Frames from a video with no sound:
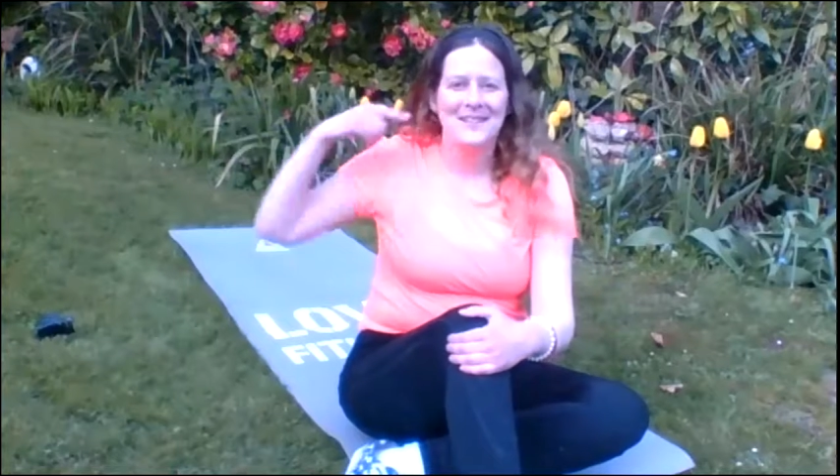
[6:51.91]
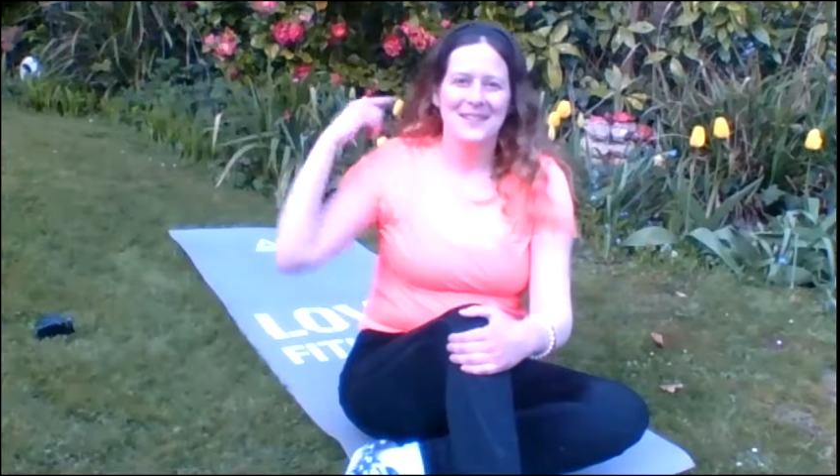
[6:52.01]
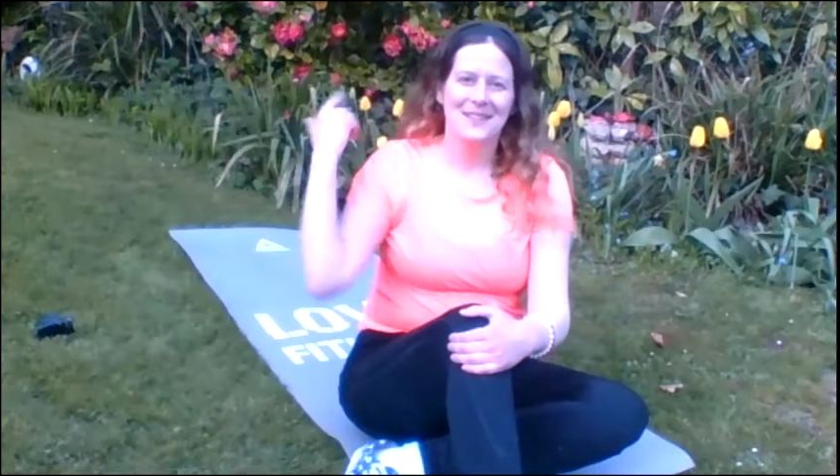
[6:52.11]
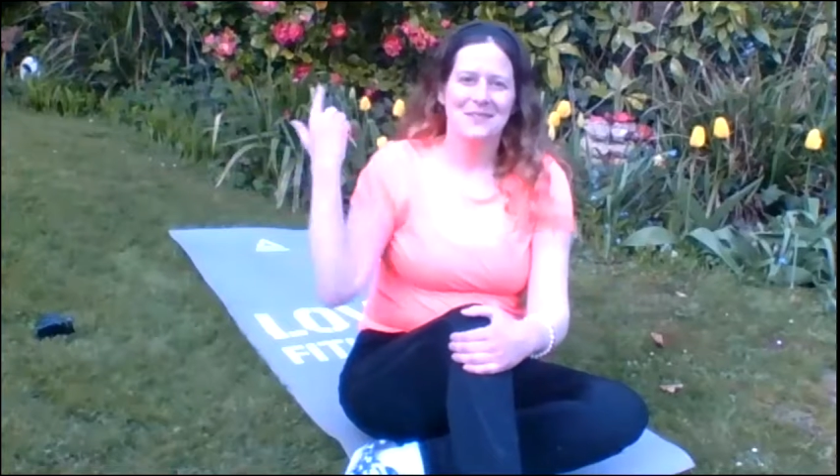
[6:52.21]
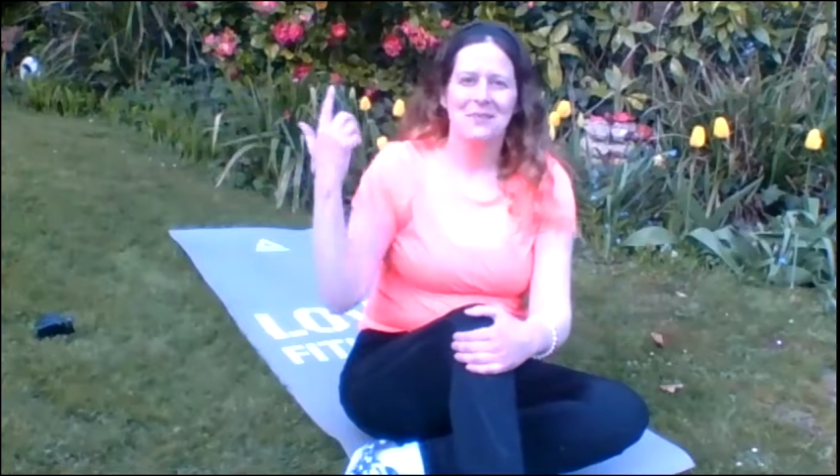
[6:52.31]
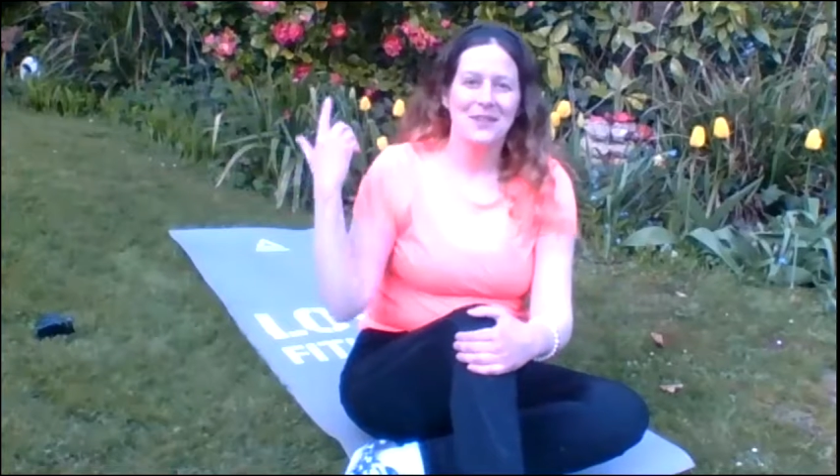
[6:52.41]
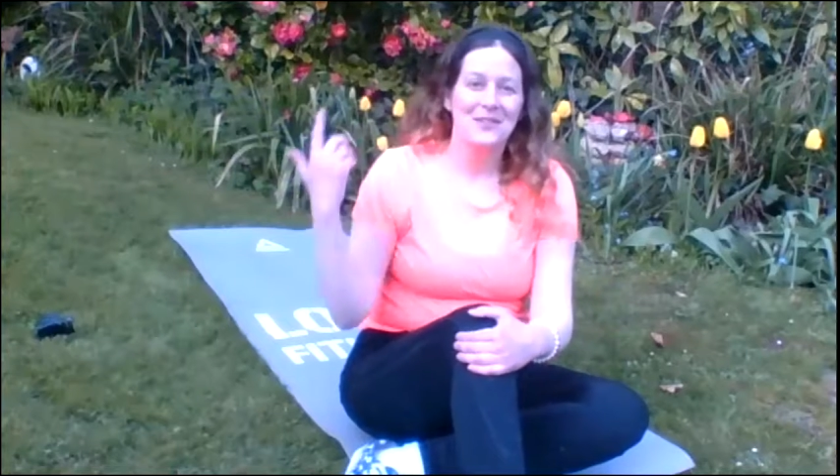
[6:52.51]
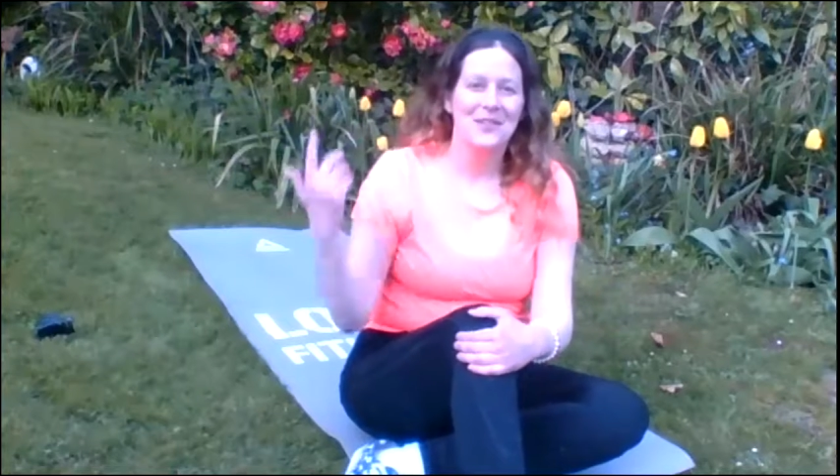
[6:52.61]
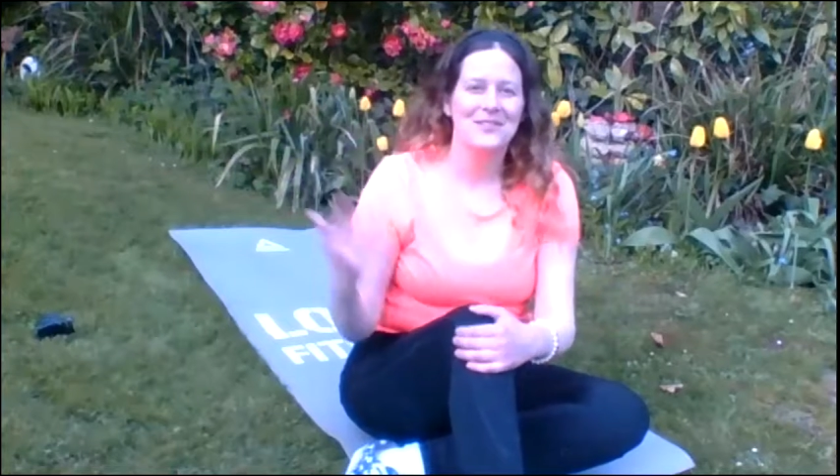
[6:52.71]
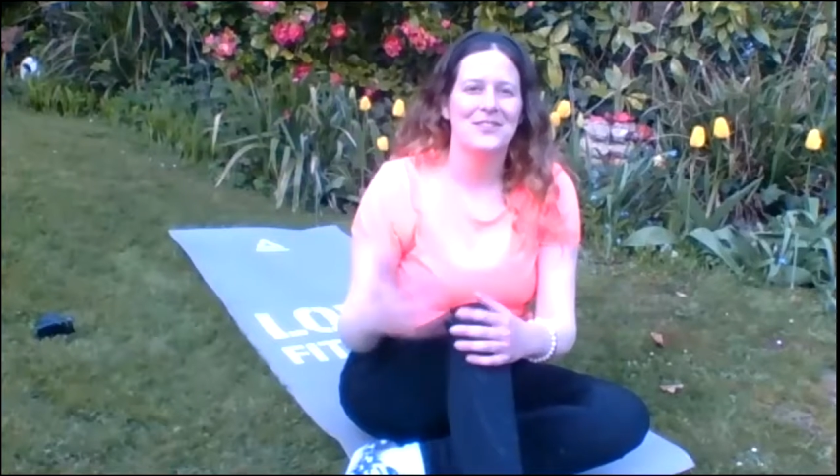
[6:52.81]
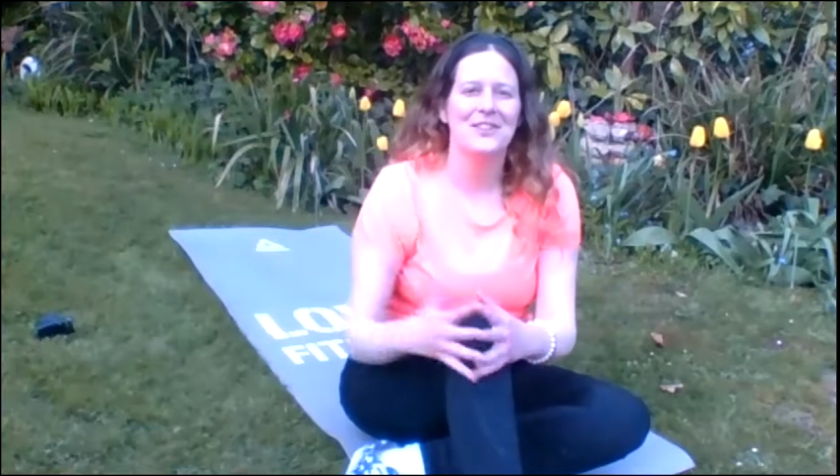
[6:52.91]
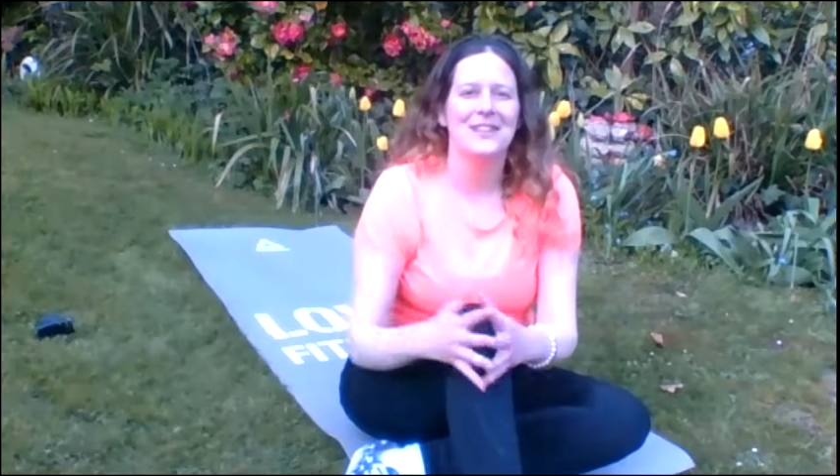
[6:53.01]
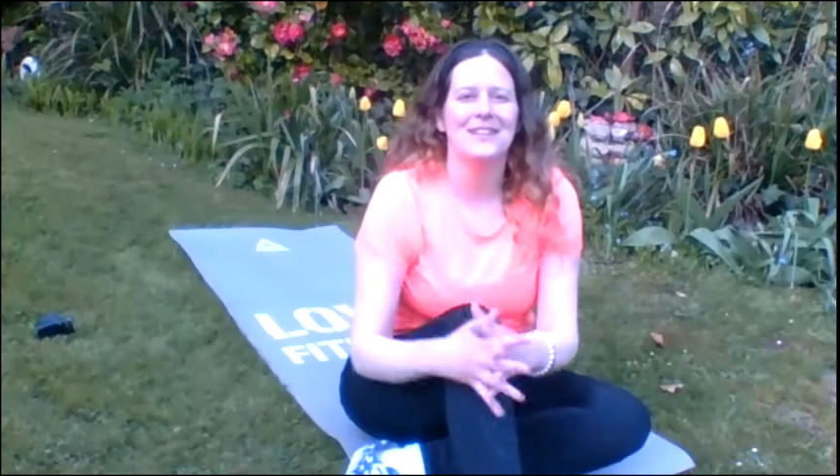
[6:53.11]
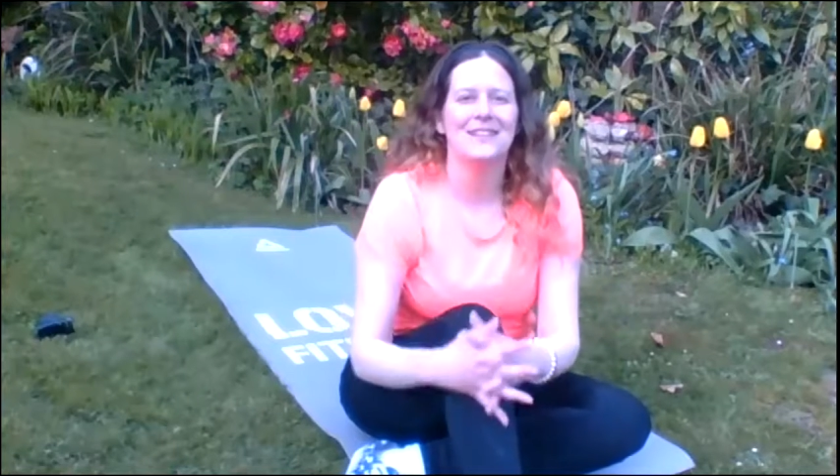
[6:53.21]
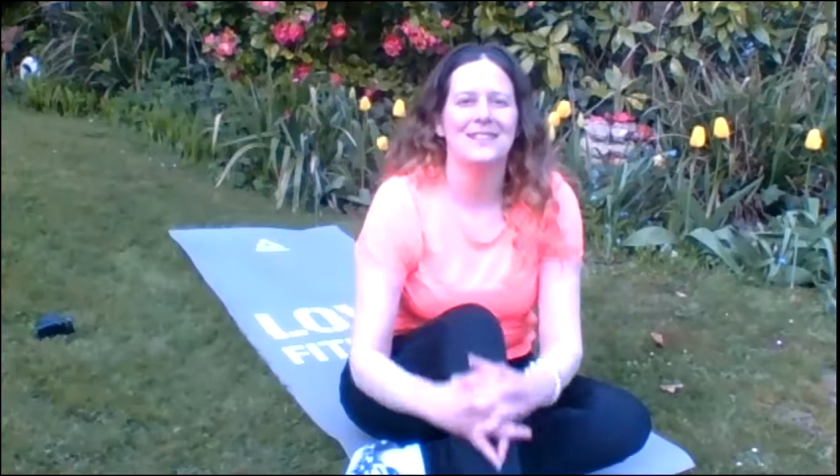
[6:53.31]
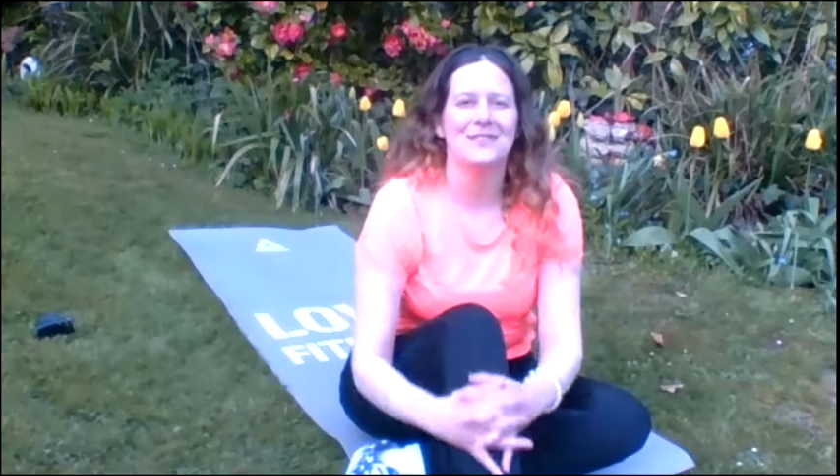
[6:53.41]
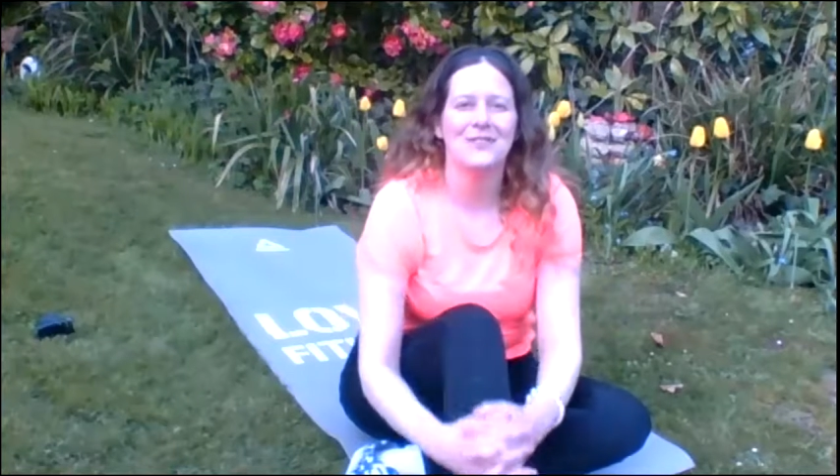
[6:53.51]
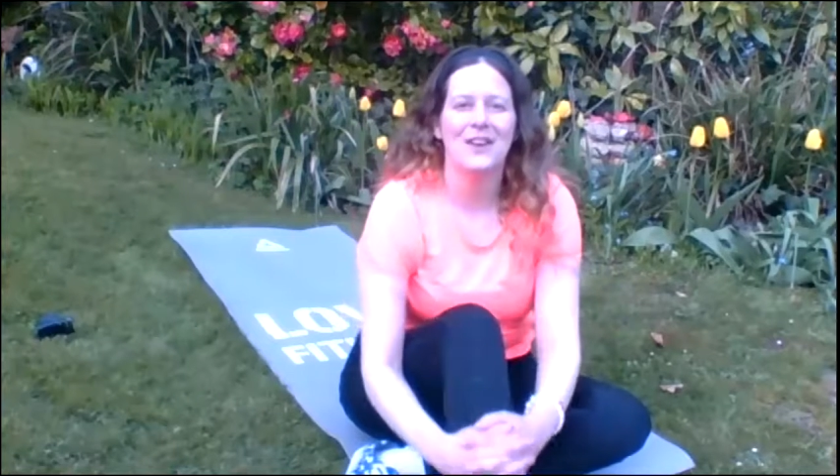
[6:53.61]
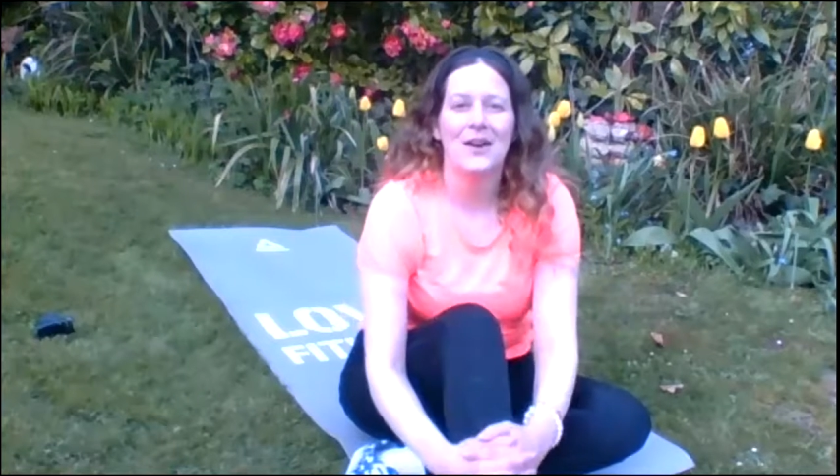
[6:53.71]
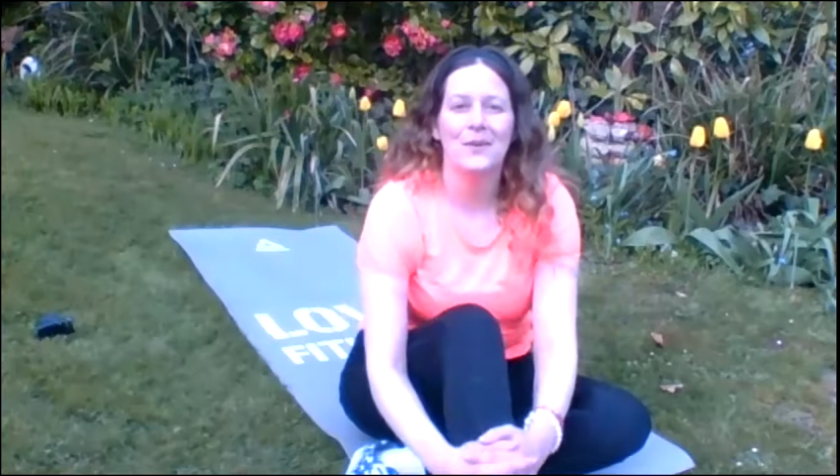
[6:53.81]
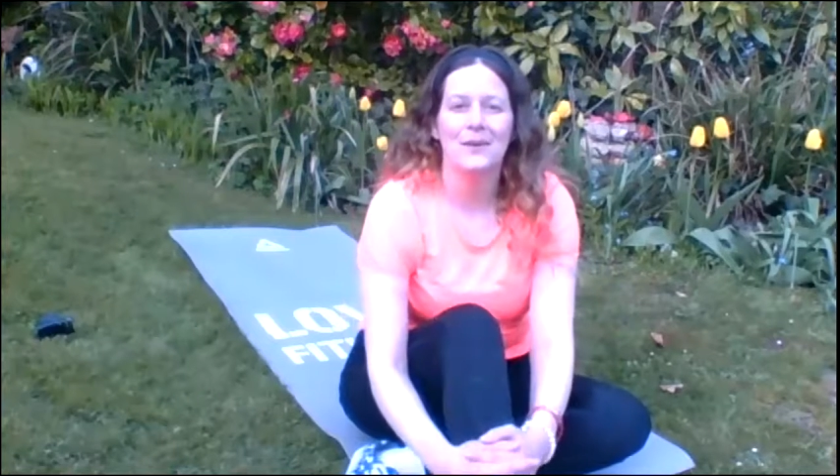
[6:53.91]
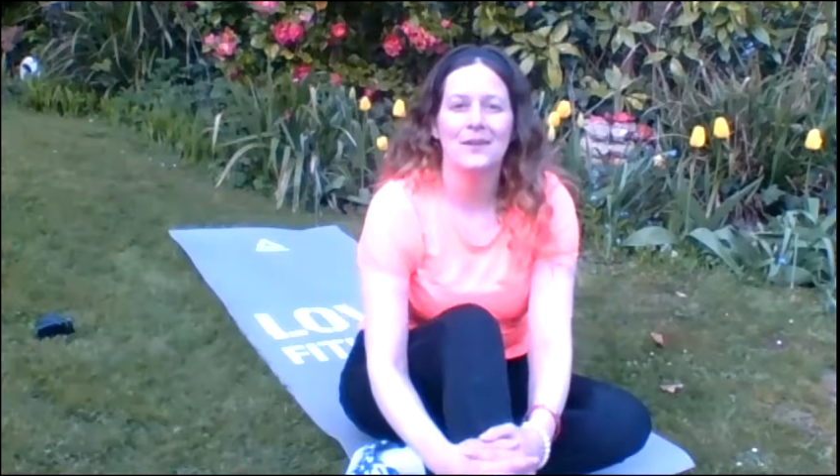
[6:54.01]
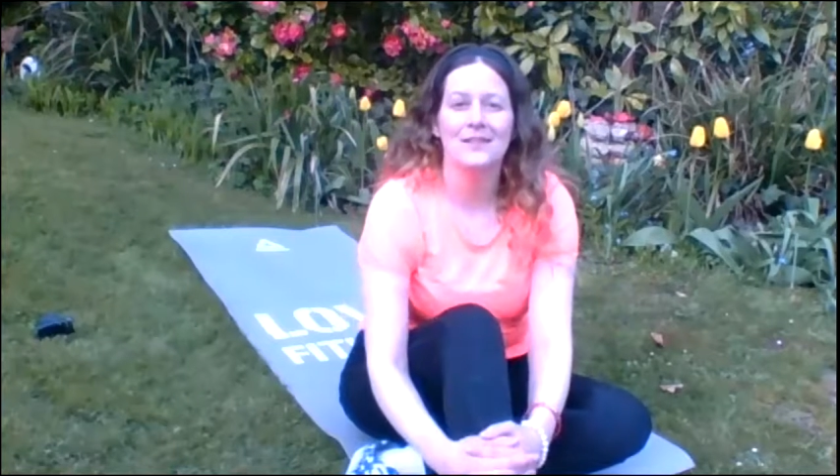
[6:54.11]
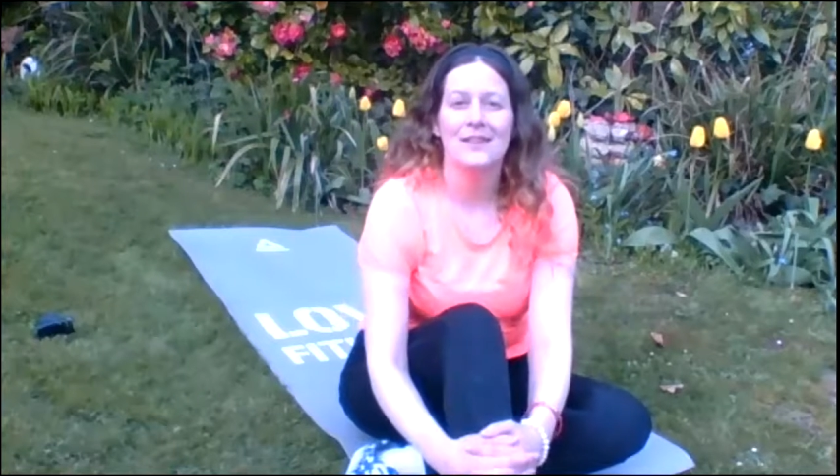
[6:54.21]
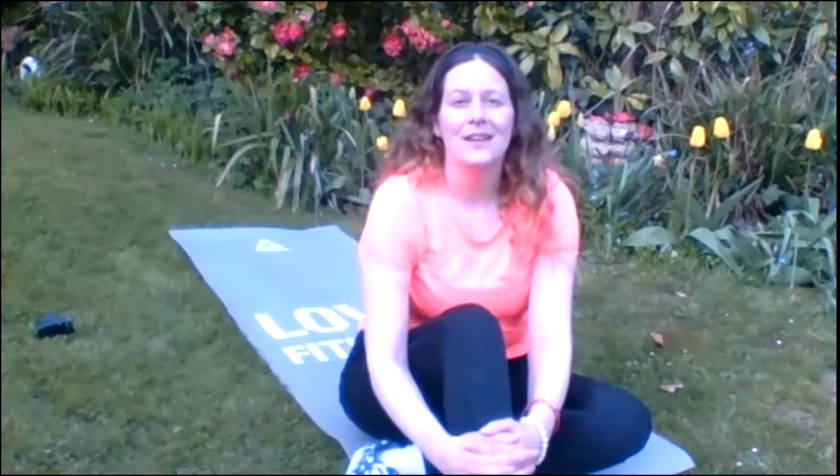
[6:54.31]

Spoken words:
you can be around trees and flowers,